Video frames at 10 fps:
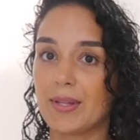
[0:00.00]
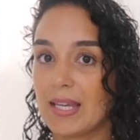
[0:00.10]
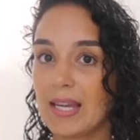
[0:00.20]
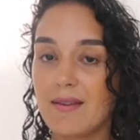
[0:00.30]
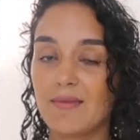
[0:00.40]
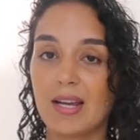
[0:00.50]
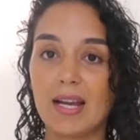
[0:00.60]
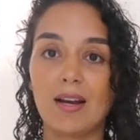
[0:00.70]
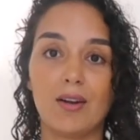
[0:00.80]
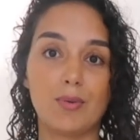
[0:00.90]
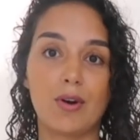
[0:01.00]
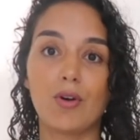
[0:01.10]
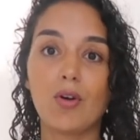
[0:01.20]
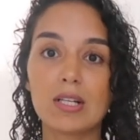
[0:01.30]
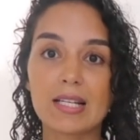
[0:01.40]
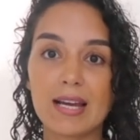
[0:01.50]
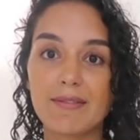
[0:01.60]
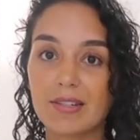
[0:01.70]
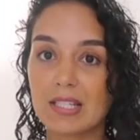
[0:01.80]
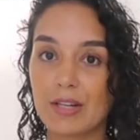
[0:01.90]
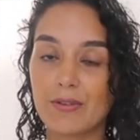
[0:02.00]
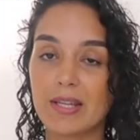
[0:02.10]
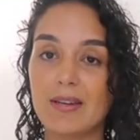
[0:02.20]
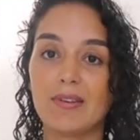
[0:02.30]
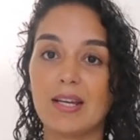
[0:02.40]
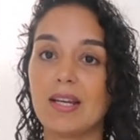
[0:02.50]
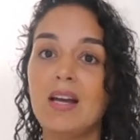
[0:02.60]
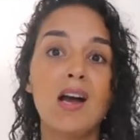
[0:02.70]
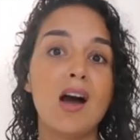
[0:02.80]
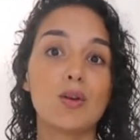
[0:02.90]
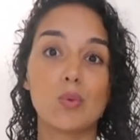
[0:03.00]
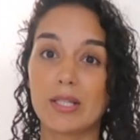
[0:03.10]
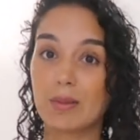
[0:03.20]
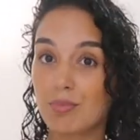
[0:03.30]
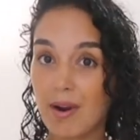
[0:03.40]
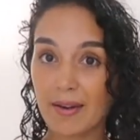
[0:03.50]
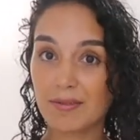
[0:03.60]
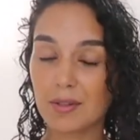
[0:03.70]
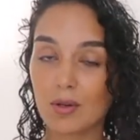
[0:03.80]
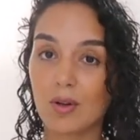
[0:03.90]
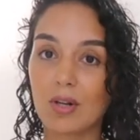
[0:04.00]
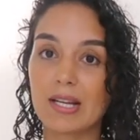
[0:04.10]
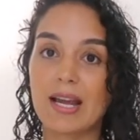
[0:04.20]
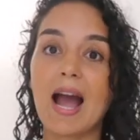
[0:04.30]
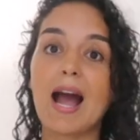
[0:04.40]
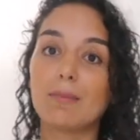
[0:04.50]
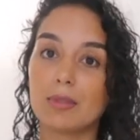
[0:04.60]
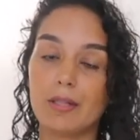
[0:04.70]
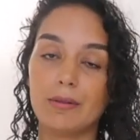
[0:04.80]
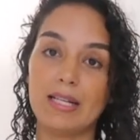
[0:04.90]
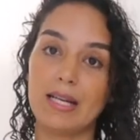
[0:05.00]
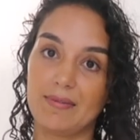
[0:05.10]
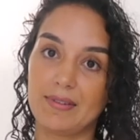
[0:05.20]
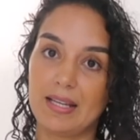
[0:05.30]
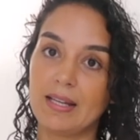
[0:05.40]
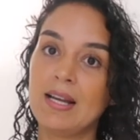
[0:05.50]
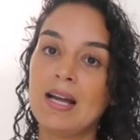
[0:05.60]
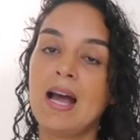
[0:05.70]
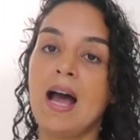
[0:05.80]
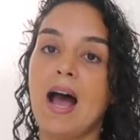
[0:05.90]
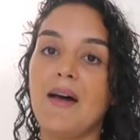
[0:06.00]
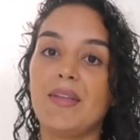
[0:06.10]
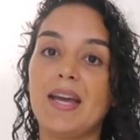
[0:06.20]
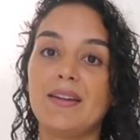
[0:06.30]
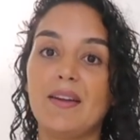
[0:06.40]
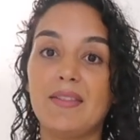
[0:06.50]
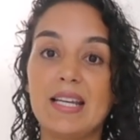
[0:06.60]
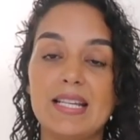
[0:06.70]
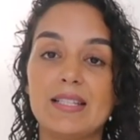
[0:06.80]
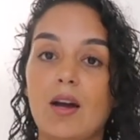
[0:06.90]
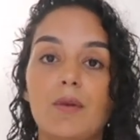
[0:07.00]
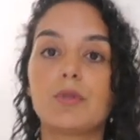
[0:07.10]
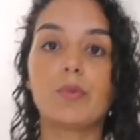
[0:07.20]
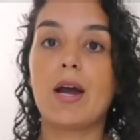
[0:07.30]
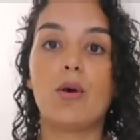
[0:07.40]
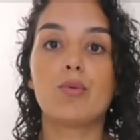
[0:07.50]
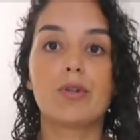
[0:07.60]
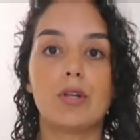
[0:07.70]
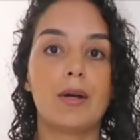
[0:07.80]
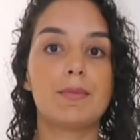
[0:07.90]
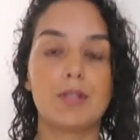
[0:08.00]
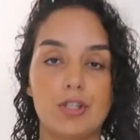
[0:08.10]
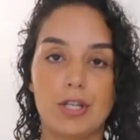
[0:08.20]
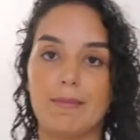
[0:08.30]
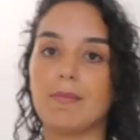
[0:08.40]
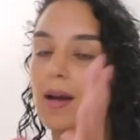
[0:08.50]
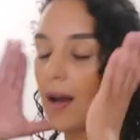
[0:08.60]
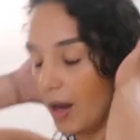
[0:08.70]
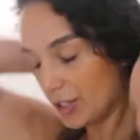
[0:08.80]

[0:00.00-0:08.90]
in the evening, I'd wear on holiday for dinner in the evening, I'd wear to breakfast on holiday, absolutely love it. And then these I would wear all the time to the gym. I